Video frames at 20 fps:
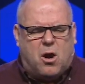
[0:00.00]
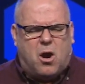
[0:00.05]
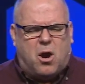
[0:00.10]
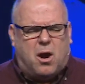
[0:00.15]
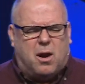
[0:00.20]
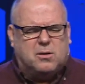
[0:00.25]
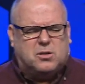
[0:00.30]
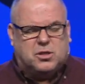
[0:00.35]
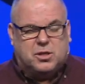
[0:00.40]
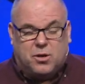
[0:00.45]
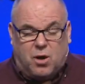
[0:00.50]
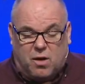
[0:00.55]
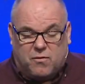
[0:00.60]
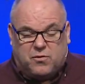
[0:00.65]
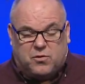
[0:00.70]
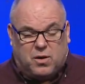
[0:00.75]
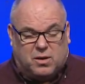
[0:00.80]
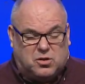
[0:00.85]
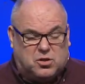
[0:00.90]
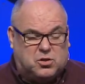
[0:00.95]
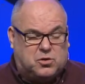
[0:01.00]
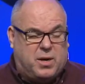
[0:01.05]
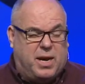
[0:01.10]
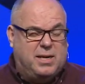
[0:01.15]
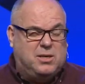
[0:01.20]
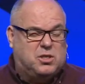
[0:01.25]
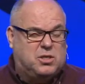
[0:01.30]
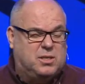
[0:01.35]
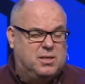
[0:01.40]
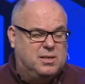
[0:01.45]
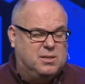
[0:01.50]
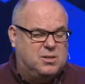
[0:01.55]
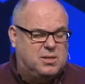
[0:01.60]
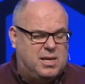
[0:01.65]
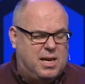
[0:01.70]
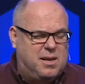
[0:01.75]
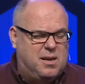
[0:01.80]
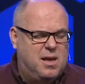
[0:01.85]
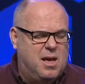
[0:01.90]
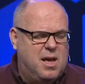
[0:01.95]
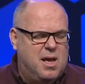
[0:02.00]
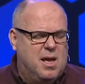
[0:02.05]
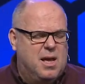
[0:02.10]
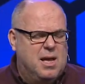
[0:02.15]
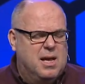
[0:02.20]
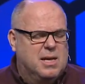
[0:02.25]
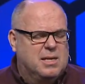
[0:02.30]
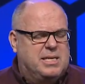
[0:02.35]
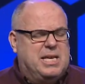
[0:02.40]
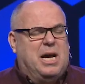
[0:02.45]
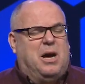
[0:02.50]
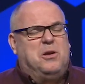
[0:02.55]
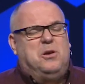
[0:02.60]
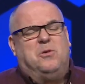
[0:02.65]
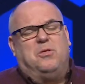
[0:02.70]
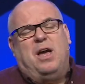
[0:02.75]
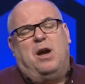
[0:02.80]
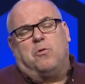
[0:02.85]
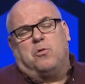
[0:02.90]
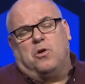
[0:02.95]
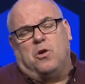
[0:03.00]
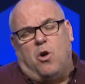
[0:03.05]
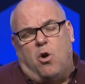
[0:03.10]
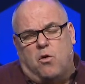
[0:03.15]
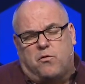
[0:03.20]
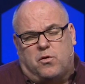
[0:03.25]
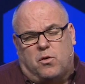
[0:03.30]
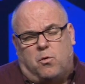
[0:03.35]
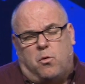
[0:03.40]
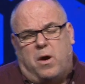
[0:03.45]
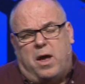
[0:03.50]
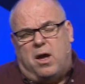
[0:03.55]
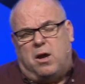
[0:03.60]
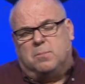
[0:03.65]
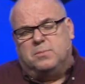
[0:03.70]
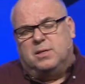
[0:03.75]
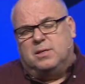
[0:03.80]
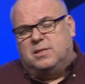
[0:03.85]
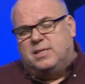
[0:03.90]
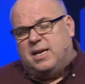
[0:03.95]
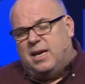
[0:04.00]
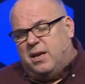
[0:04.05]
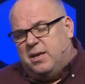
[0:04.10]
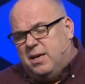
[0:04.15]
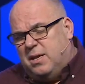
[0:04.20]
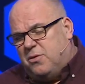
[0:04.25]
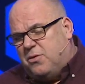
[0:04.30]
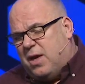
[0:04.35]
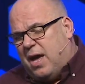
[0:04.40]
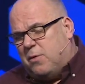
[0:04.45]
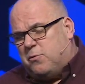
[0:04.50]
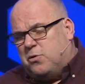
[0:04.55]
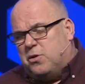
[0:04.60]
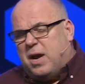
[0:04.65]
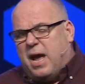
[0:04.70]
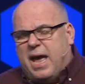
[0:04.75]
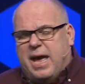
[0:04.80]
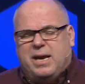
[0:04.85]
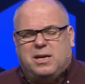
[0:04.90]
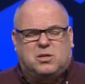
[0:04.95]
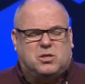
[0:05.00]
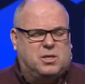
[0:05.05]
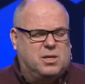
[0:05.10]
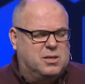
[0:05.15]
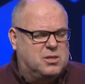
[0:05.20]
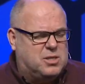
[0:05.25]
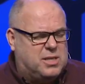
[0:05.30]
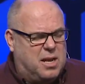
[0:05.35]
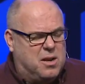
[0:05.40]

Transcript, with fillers: hearts and our frustrations and tell you that we're overwhelmed and tell you that we're anxious.